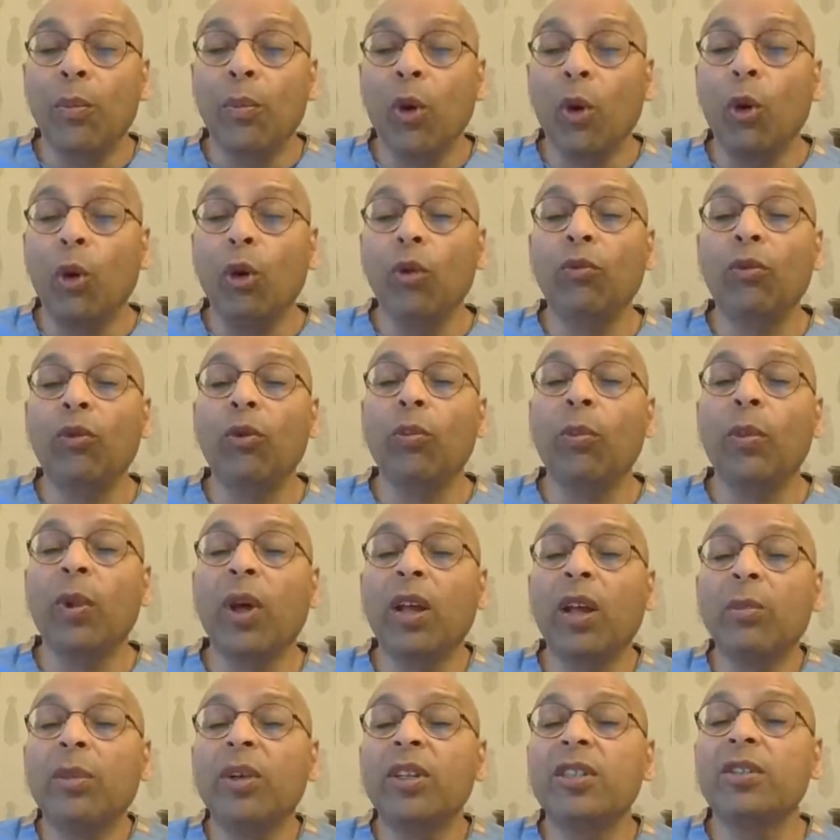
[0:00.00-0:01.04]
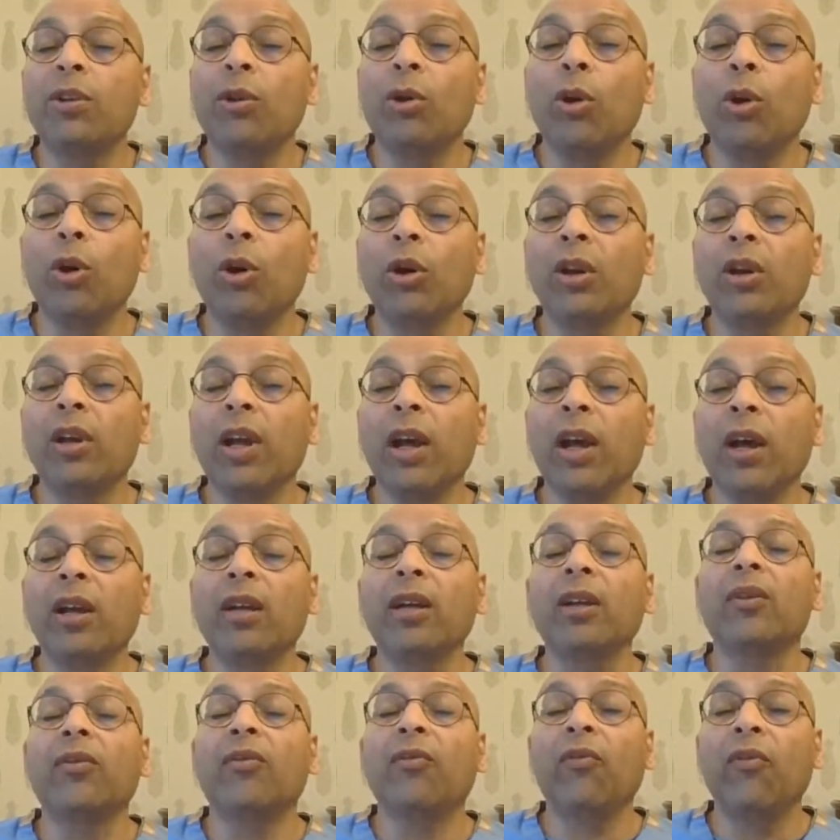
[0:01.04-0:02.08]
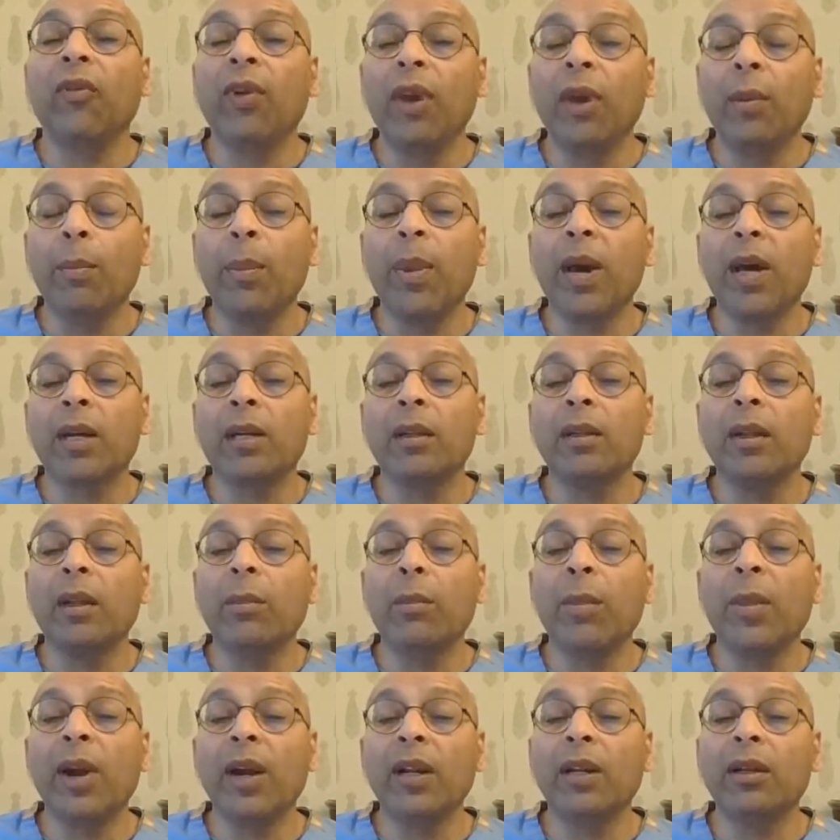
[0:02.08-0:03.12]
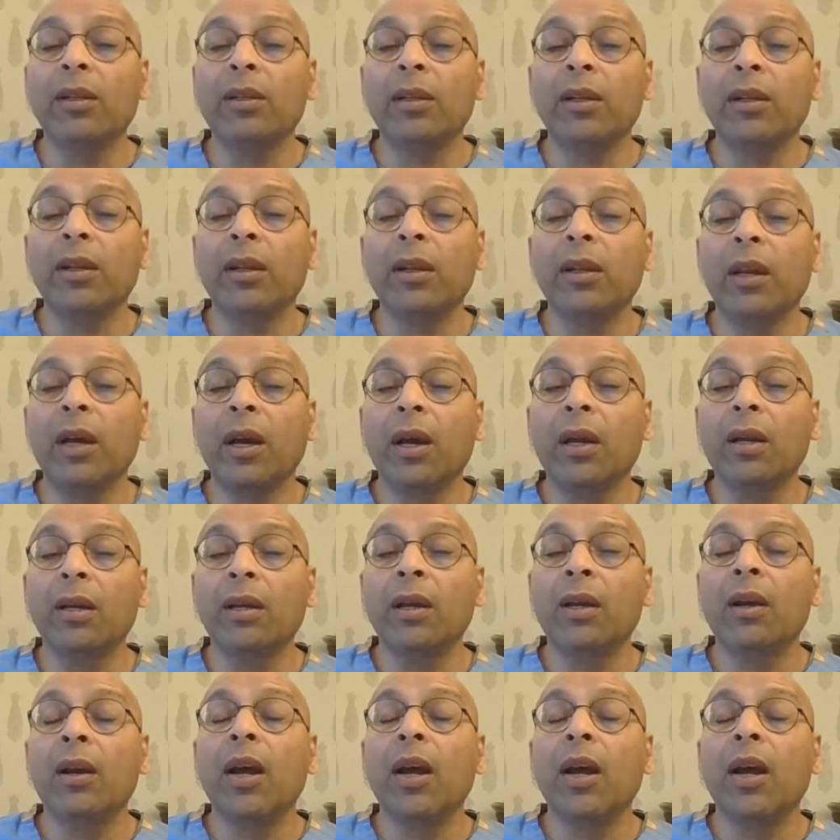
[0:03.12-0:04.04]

whole food plant-based no oil diet way better than Mediterranean diet,